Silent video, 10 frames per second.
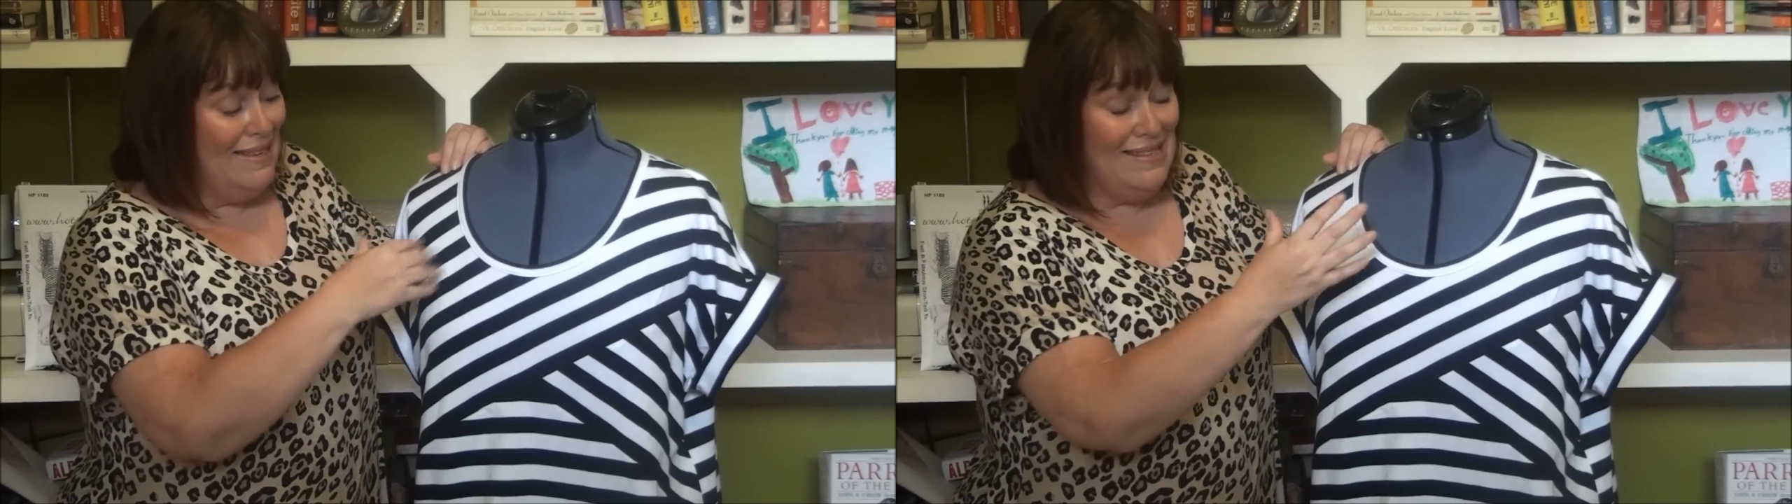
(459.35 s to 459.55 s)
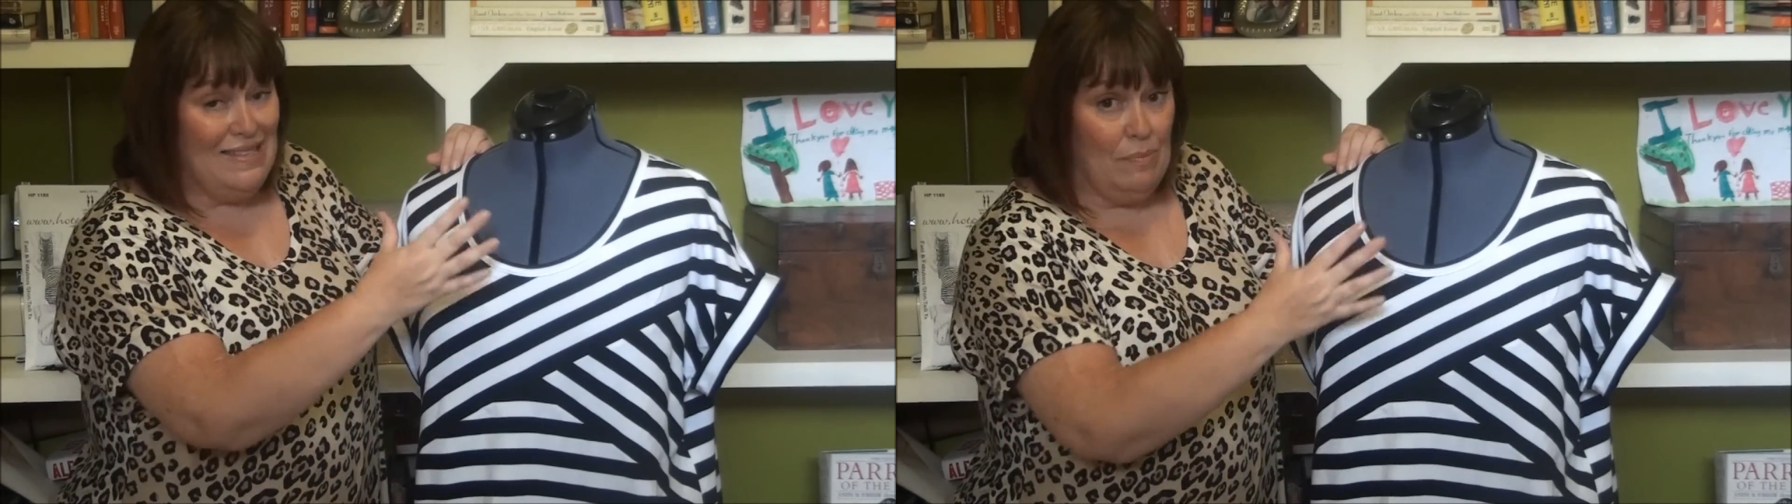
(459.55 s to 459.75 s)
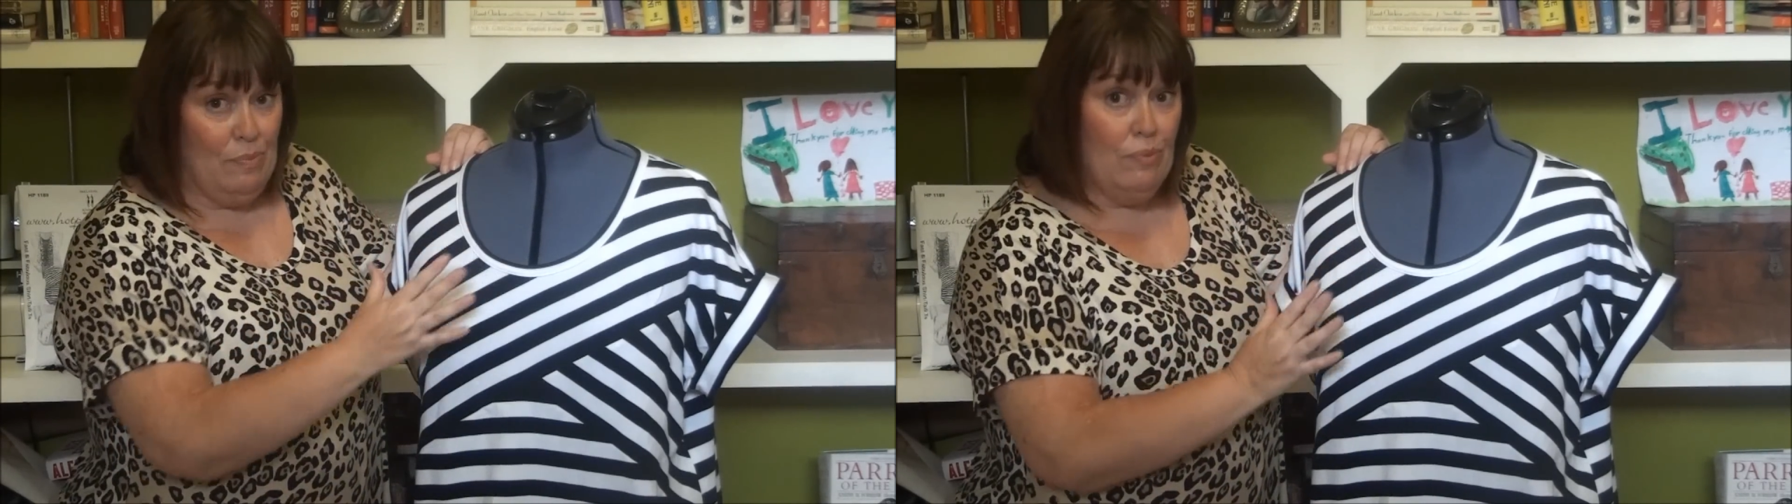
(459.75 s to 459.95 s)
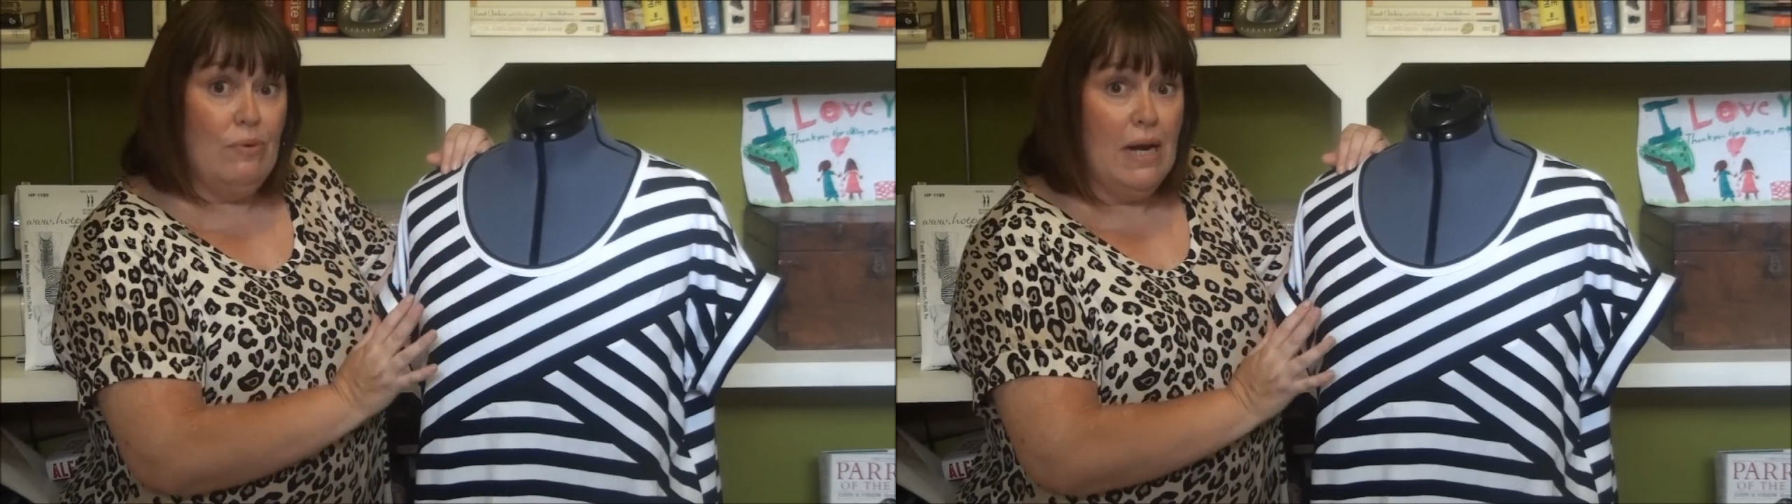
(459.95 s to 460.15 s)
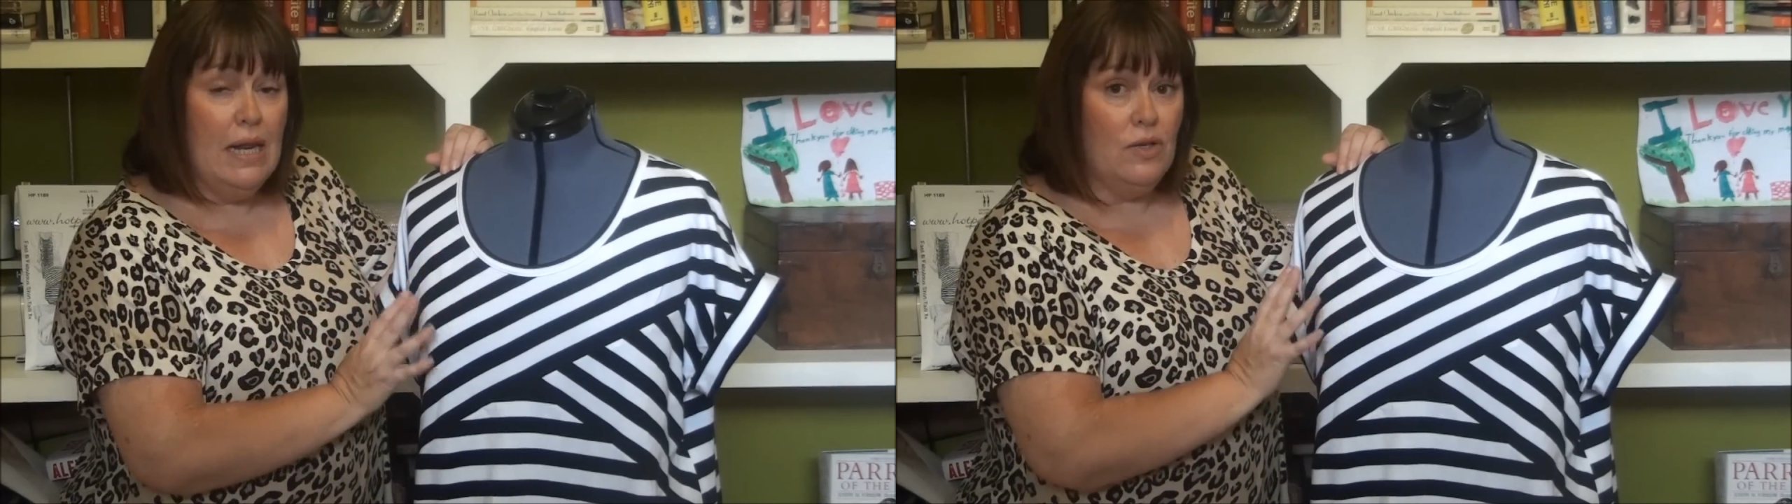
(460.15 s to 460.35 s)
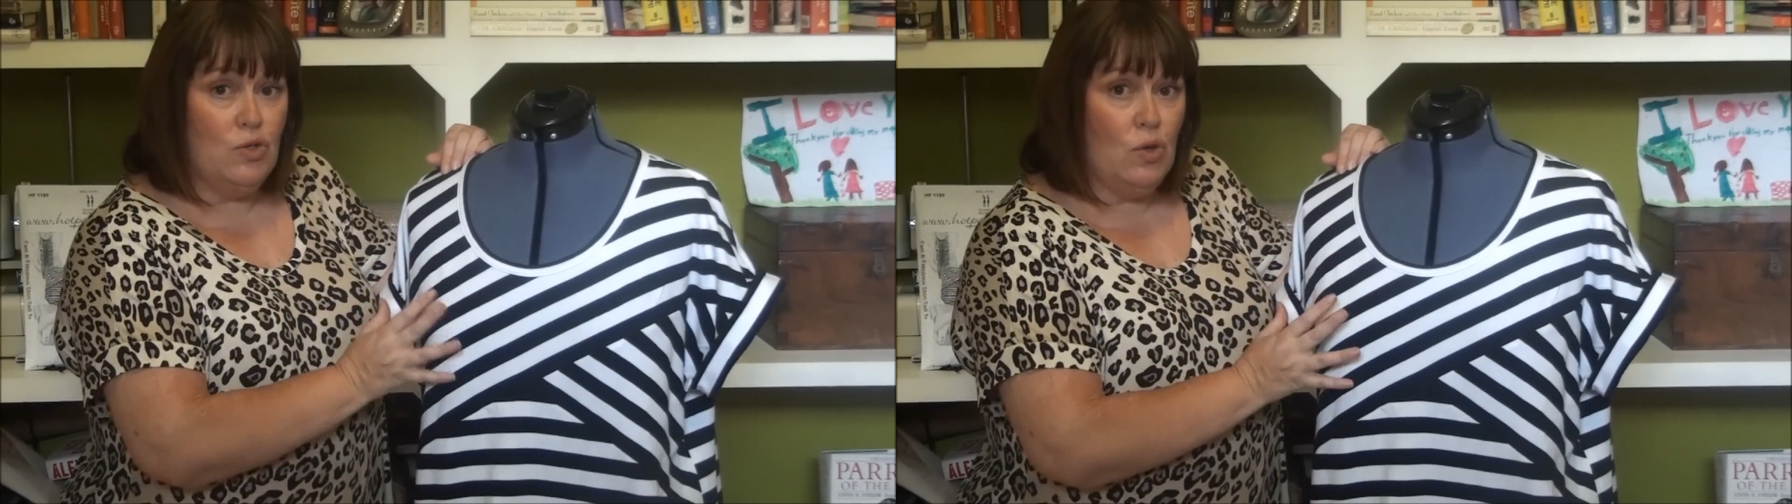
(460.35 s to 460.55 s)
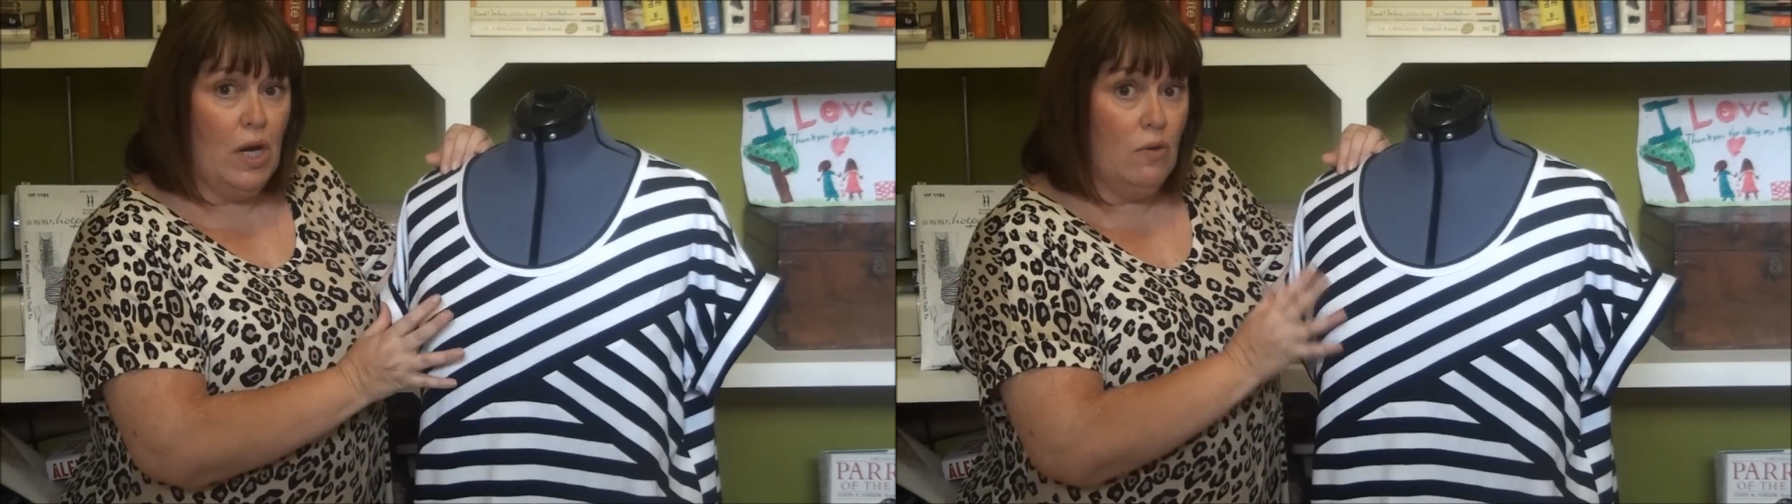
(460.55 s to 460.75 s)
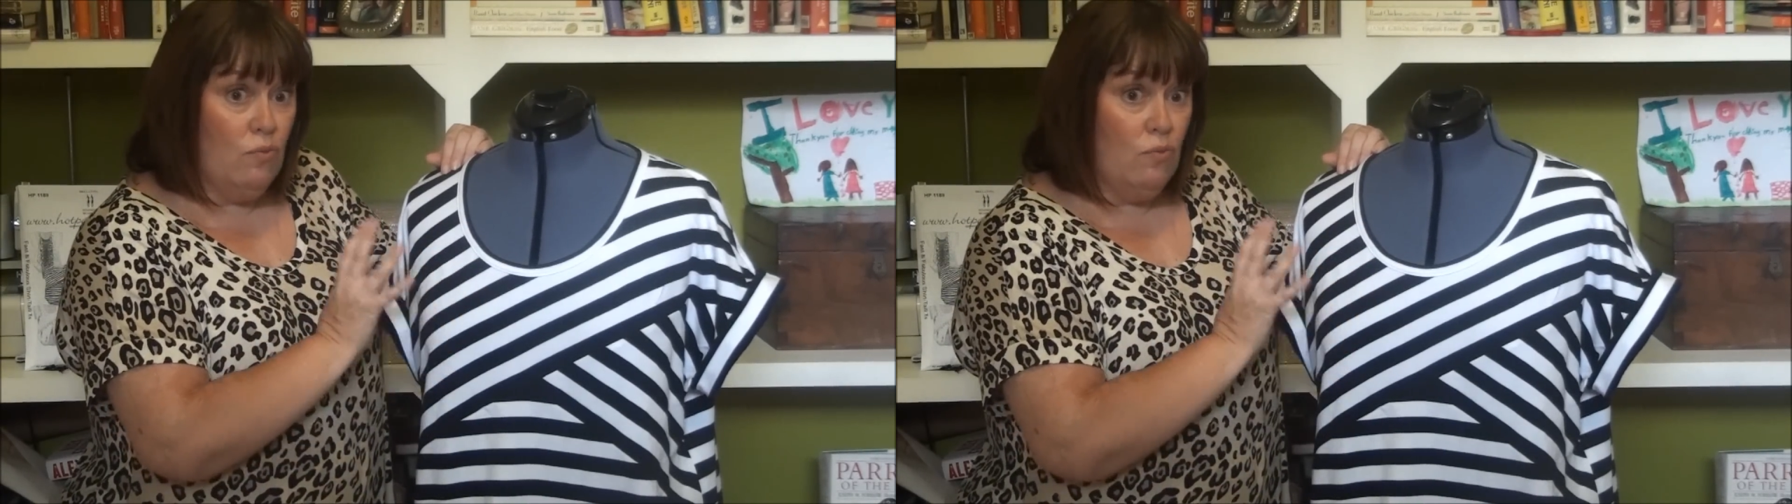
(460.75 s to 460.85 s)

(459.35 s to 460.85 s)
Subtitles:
this is a brilliant trick,